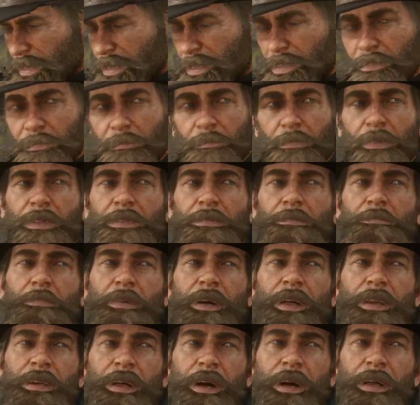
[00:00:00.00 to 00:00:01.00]
he's the best
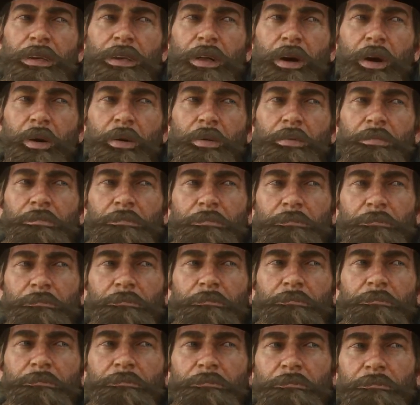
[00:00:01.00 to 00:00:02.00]
man I know.
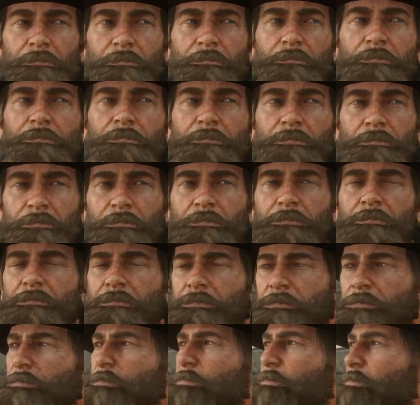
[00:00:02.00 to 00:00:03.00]
That's wonderful.
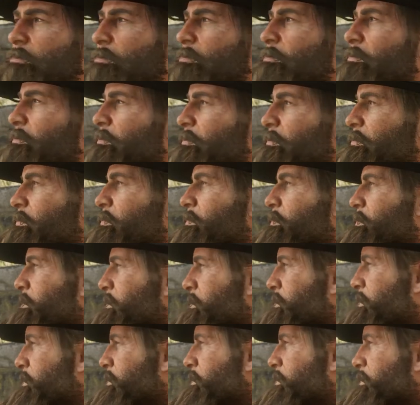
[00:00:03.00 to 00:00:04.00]
The, the
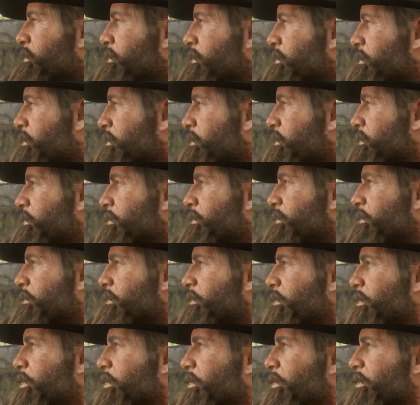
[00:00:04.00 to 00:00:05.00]
thing is, I'm...
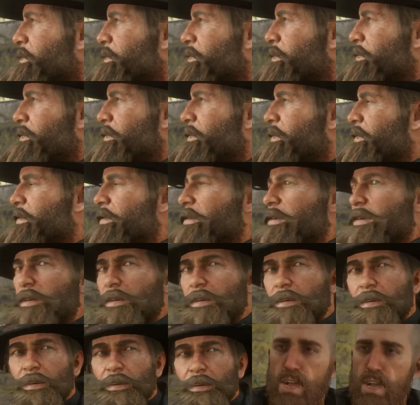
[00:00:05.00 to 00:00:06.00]
Well,
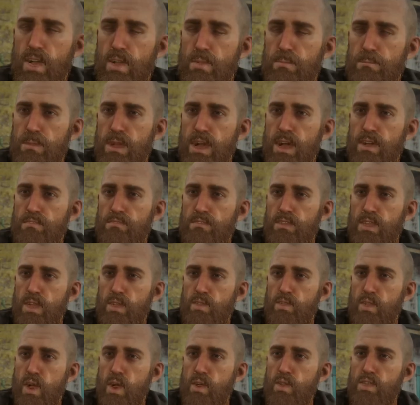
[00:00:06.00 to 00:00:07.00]
poverty
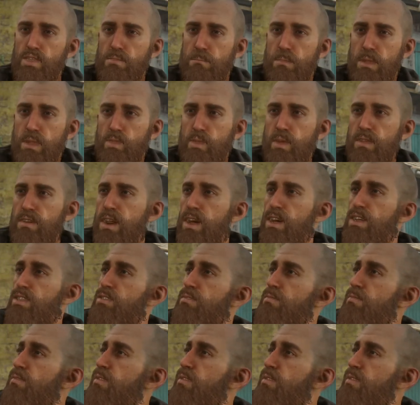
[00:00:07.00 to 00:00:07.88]
will always be with us